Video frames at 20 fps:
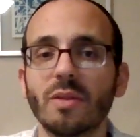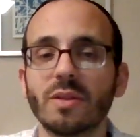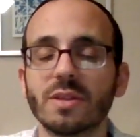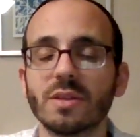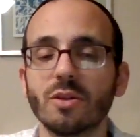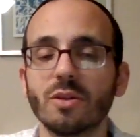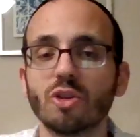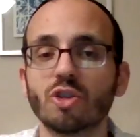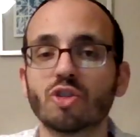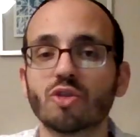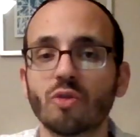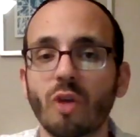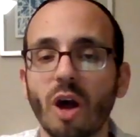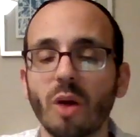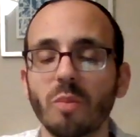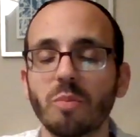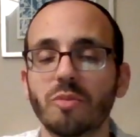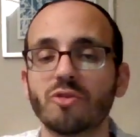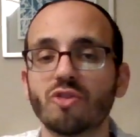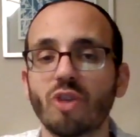this little
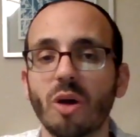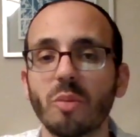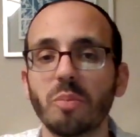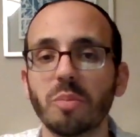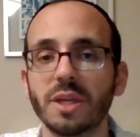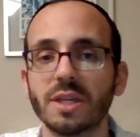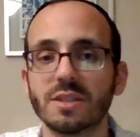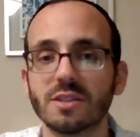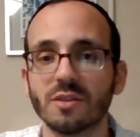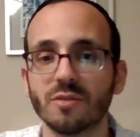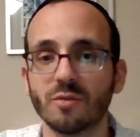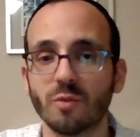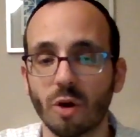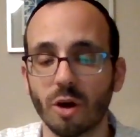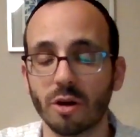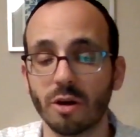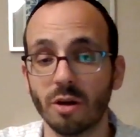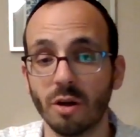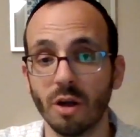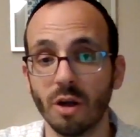droplets of
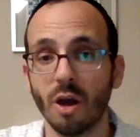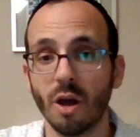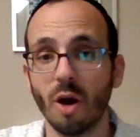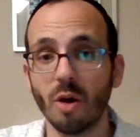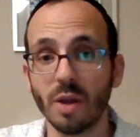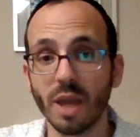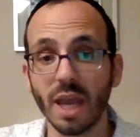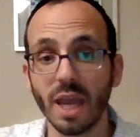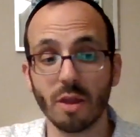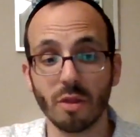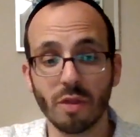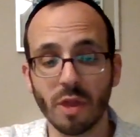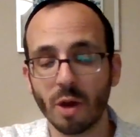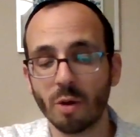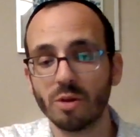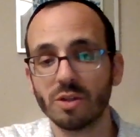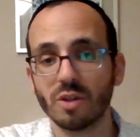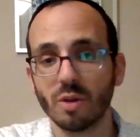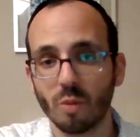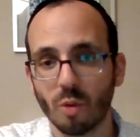water, okay, there
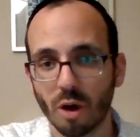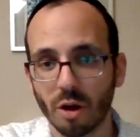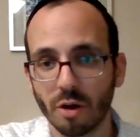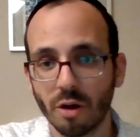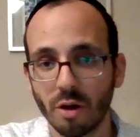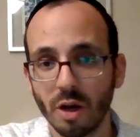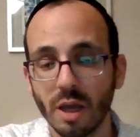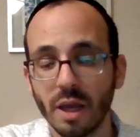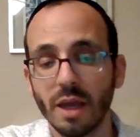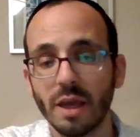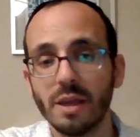was the water.